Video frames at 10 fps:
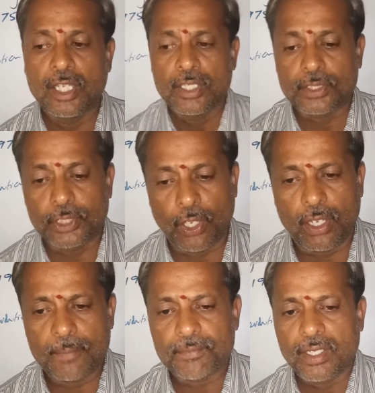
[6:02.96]

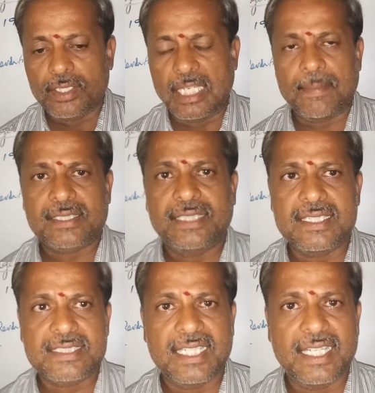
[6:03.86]
Though
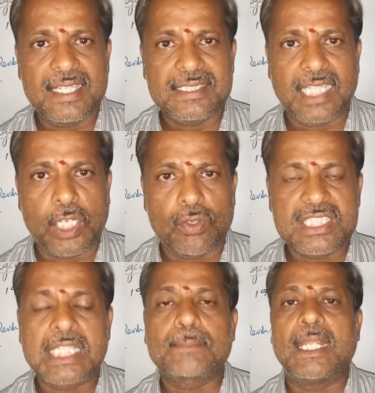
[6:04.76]
emergency is
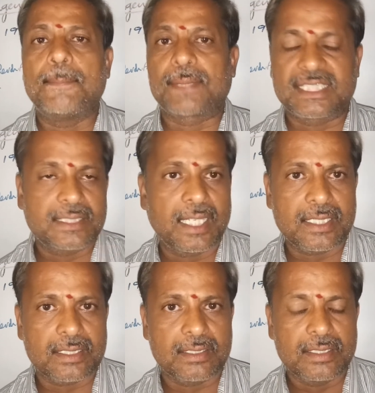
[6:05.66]
announcing by president,
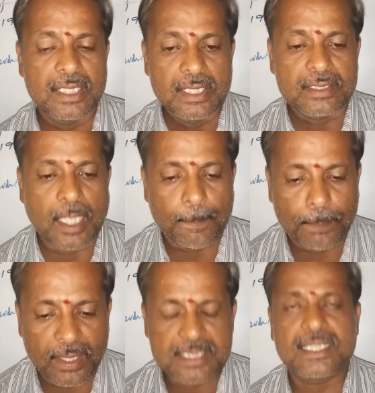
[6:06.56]
the
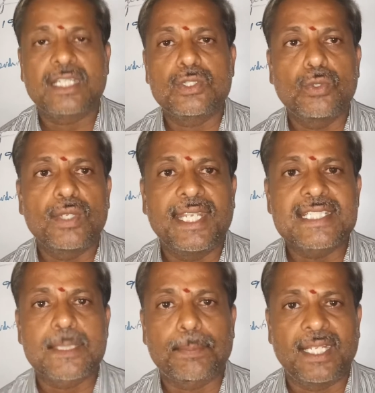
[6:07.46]
person who
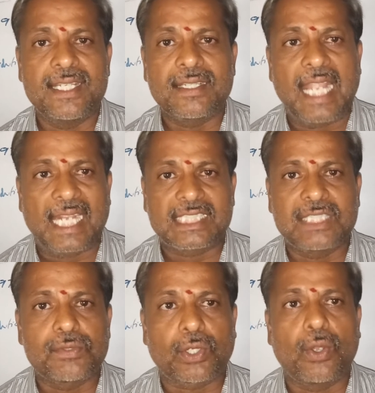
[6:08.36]
is playing
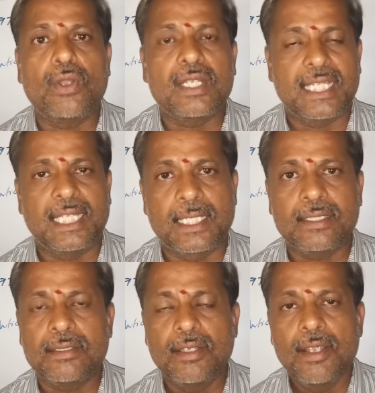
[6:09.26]
active role
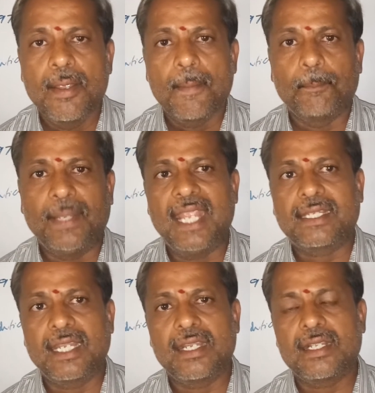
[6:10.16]
in
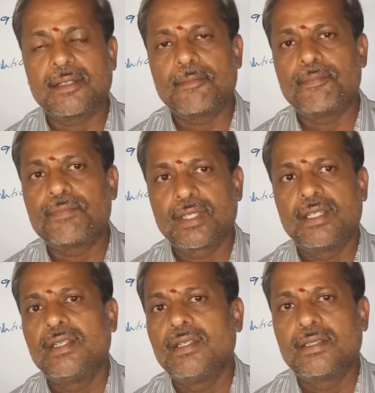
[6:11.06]
making
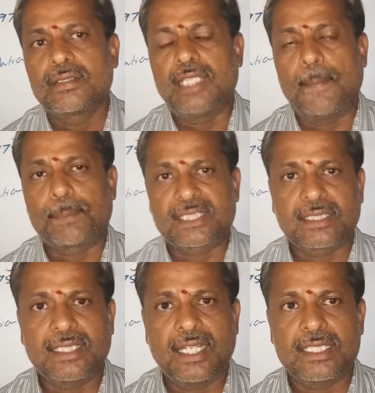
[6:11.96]
the
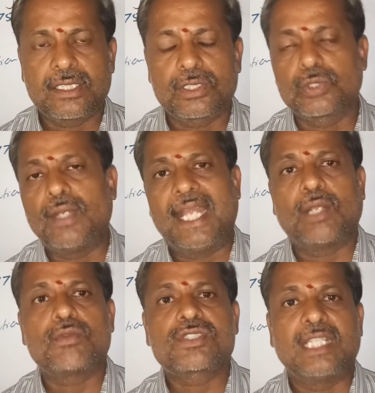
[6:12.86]
president to
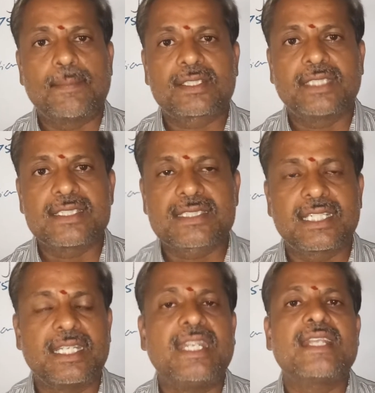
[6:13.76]
announce
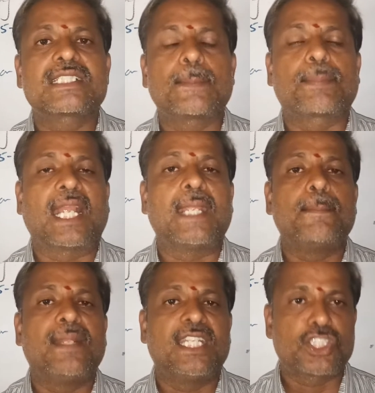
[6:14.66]
emergency is prime
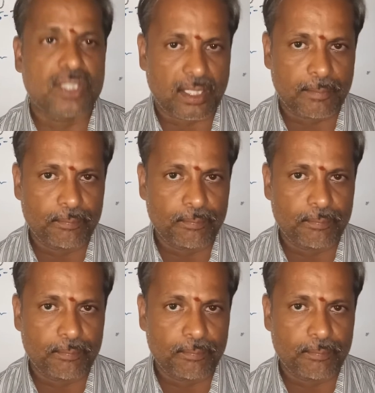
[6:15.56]
minister.